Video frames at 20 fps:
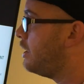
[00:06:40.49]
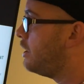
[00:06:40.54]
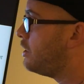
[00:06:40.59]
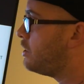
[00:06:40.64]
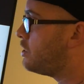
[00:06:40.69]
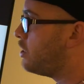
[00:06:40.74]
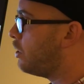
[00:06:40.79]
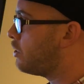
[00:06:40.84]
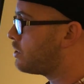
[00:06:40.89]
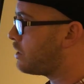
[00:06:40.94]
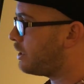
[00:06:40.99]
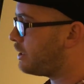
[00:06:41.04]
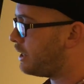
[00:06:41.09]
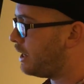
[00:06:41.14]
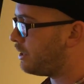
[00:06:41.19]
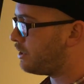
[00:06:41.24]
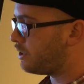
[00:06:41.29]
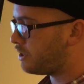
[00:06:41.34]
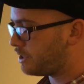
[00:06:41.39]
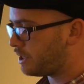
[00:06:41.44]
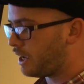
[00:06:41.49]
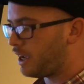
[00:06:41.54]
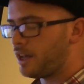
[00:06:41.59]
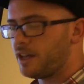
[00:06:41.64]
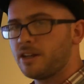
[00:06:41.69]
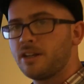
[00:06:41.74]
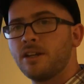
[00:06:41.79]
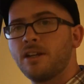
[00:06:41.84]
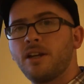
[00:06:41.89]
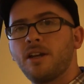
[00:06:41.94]
Joe's on the other
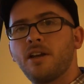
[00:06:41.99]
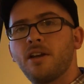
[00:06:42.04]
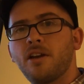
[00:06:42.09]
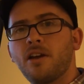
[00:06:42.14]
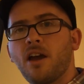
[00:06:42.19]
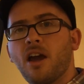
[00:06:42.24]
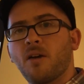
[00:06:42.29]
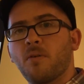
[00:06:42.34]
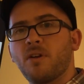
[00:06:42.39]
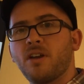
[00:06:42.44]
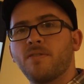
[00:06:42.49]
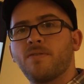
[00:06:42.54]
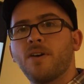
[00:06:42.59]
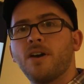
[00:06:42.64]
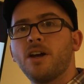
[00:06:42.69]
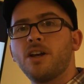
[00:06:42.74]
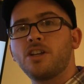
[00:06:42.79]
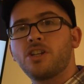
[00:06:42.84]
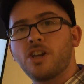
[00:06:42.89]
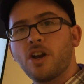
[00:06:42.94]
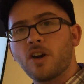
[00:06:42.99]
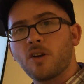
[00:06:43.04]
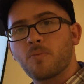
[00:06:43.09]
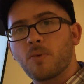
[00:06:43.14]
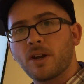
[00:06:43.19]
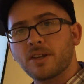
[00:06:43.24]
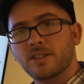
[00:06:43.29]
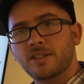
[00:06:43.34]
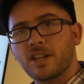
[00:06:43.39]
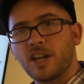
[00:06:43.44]
side, and we've shared a
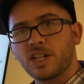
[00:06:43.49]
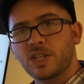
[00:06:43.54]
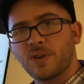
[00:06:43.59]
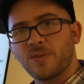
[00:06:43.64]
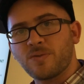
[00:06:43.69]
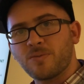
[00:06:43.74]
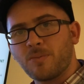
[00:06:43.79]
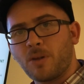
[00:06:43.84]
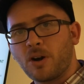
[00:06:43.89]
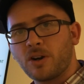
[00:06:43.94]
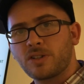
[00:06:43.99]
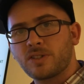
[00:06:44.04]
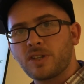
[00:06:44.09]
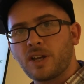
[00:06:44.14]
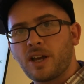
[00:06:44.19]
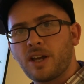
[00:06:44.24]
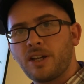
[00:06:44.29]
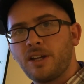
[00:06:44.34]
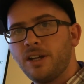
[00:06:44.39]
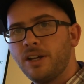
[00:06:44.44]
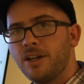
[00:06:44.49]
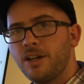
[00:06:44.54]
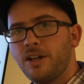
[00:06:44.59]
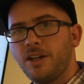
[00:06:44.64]
presentation from our side,